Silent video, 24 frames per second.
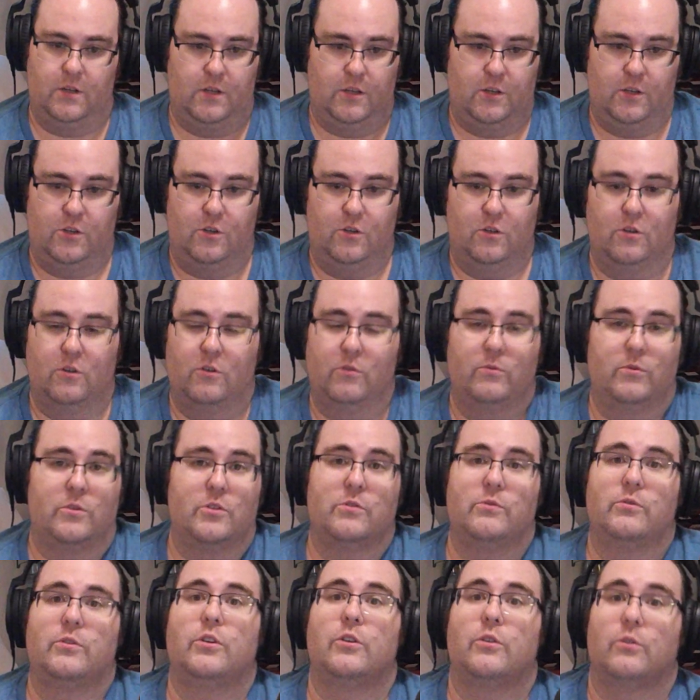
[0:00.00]
You
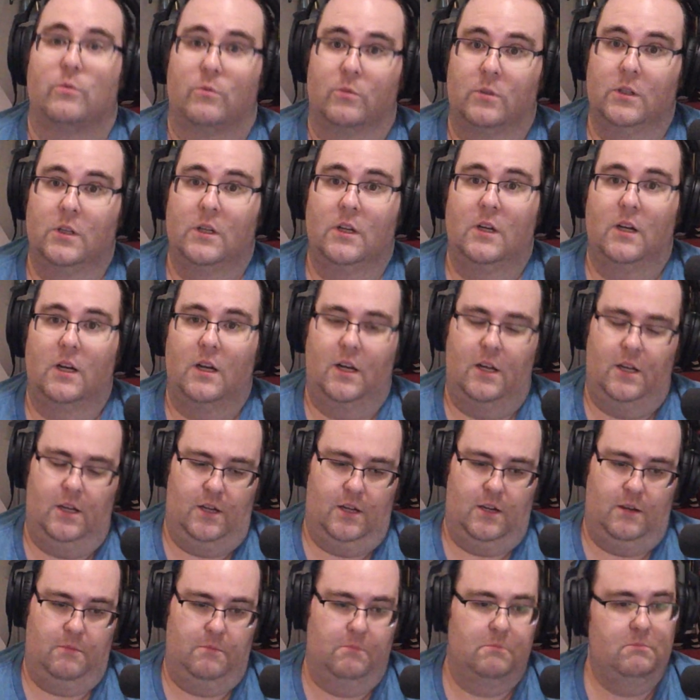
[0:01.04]
do you.
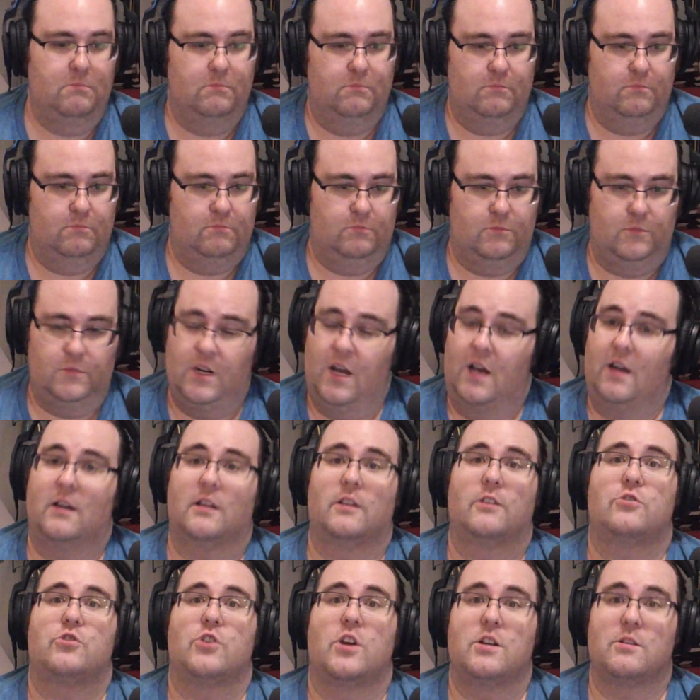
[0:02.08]
Not
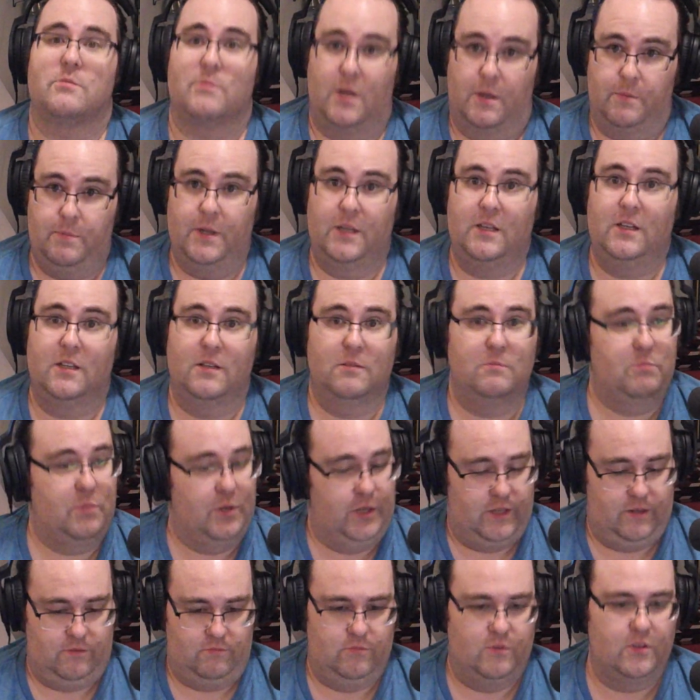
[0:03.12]
going to change my opinion,
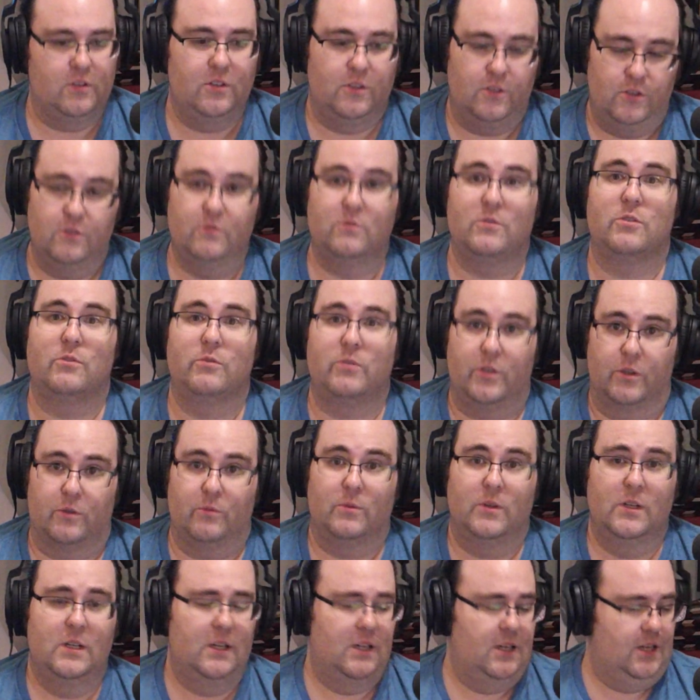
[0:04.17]
but you do you.
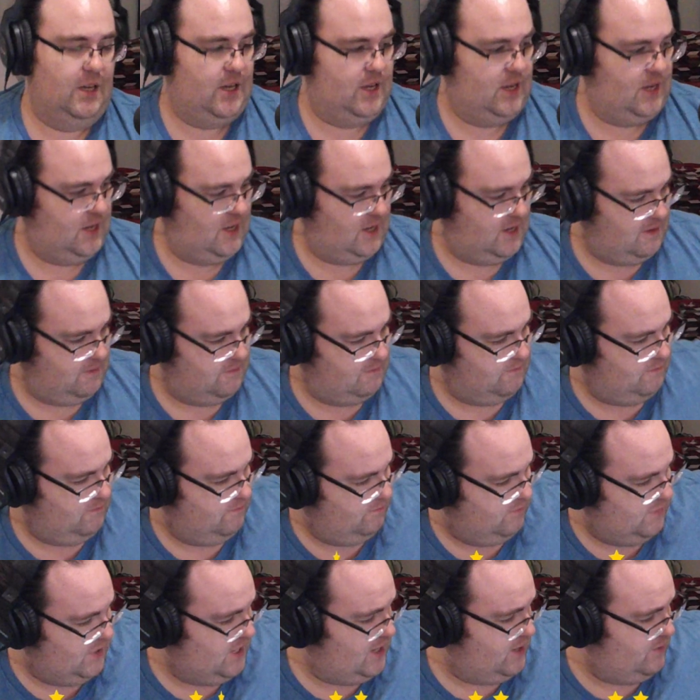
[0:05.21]
But
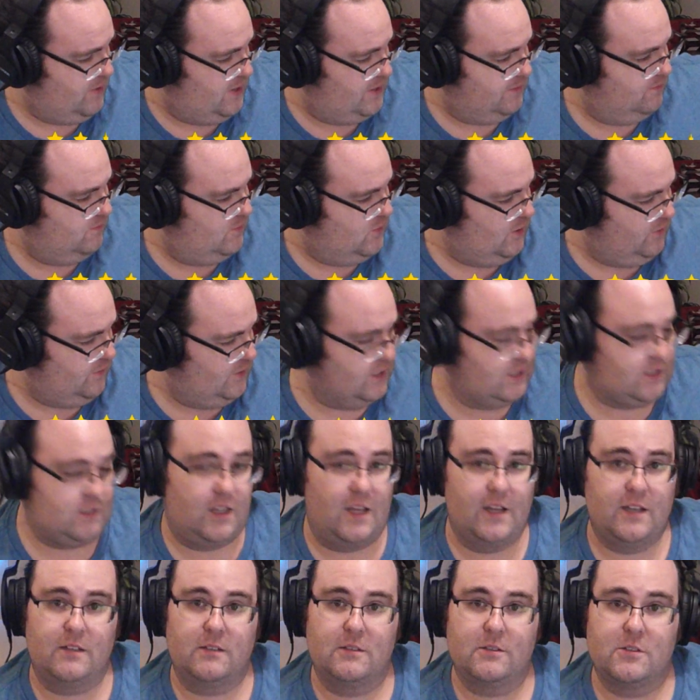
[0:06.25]
anyway, don't forget to
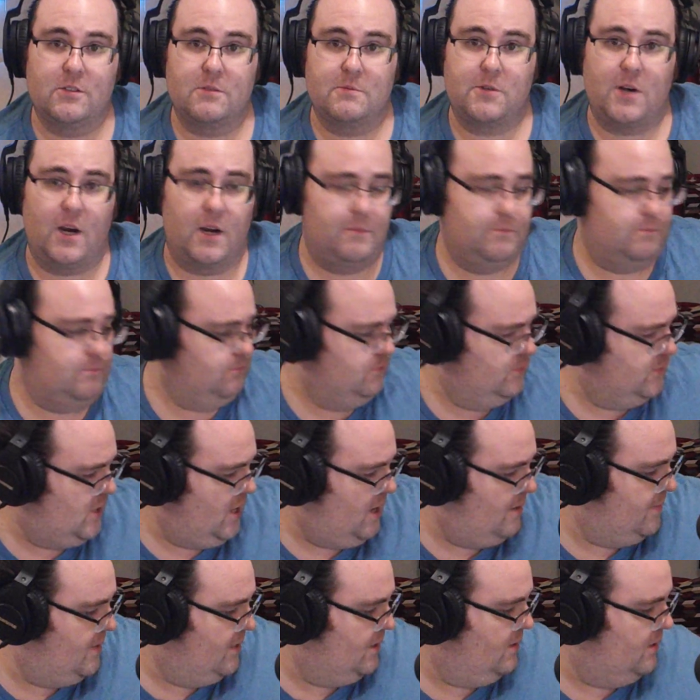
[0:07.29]
like, subscribe,
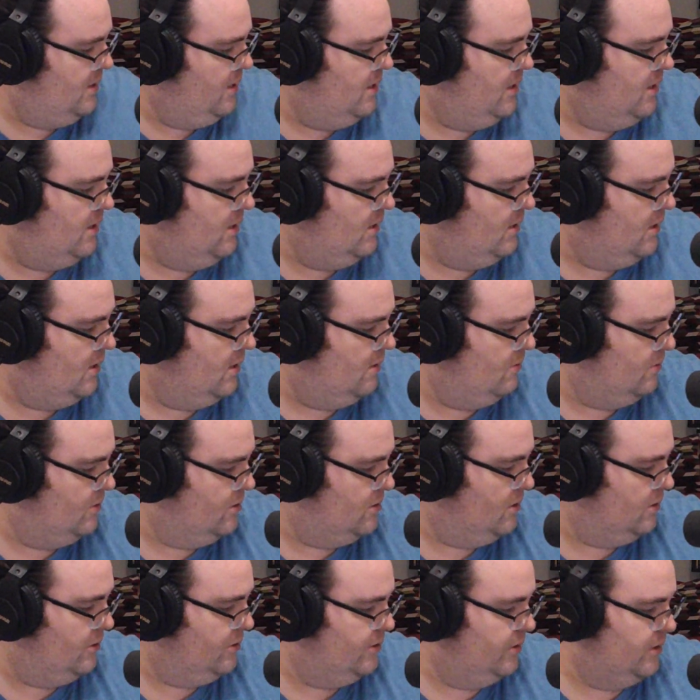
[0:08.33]
comment, and I will
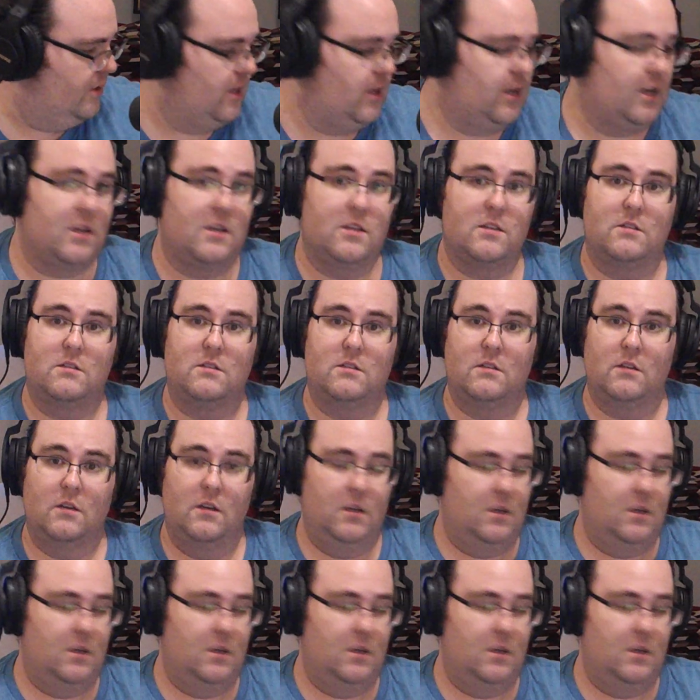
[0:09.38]
talk to you guys